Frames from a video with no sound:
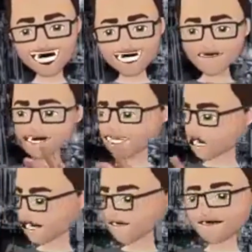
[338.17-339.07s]
So if I was
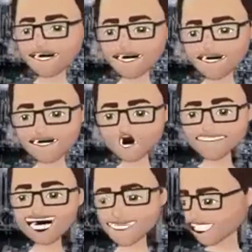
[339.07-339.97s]
consulting with a
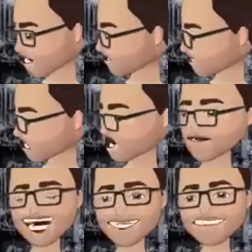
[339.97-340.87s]
patient here and
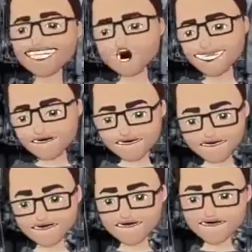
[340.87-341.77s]
that patient's virtual
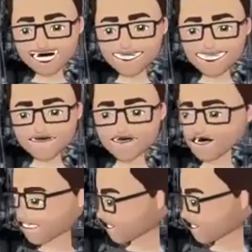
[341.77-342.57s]
assistant came in,